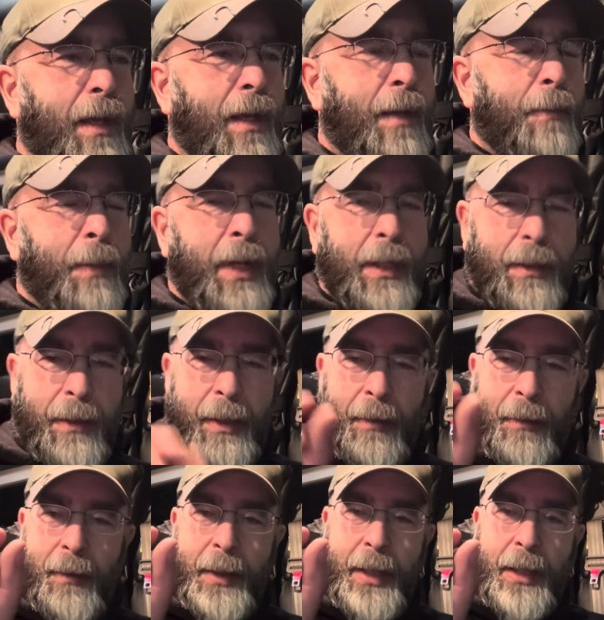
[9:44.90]
but it
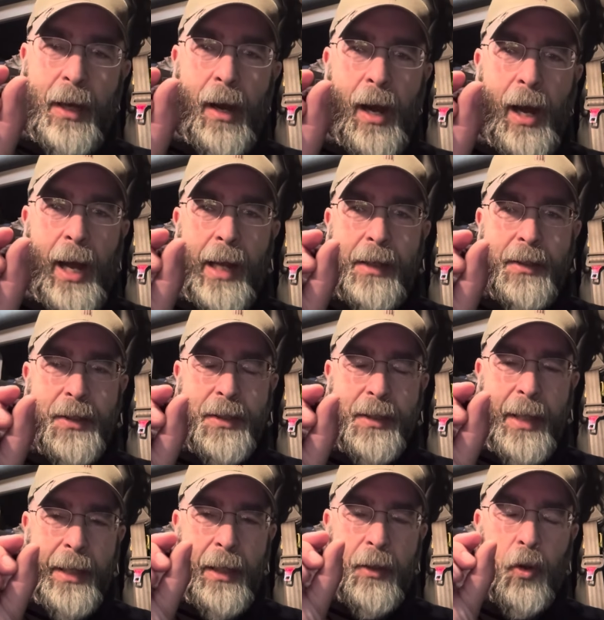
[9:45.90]
literally caught just
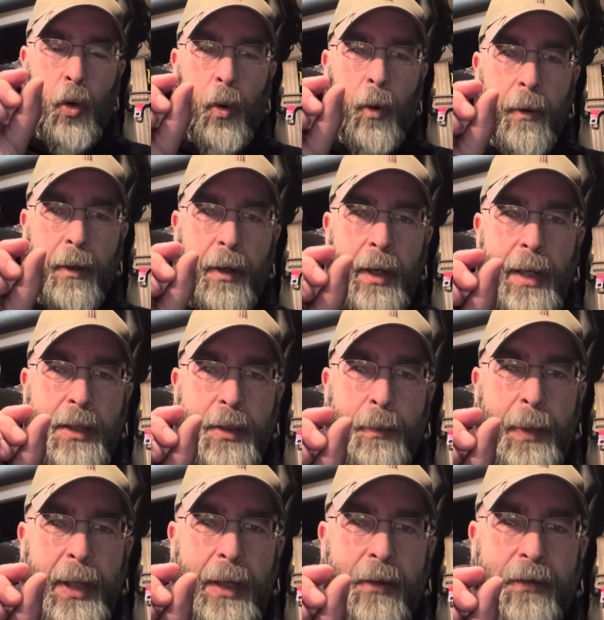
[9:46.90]
like a 1/4-inch
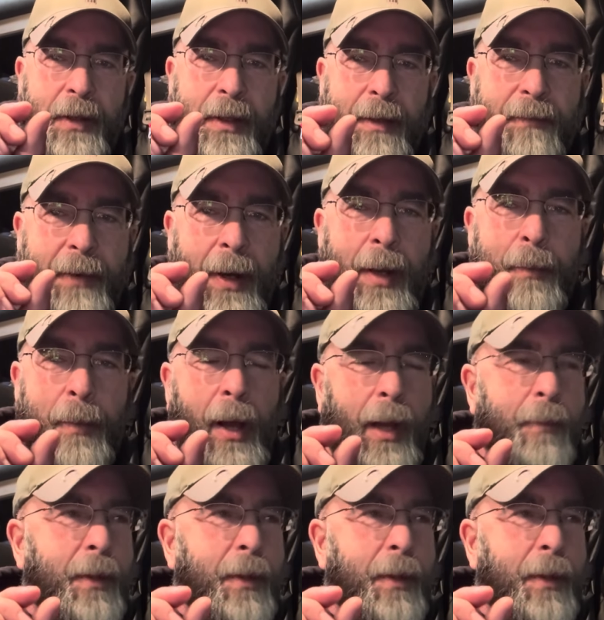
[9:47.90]
piece at the very bottom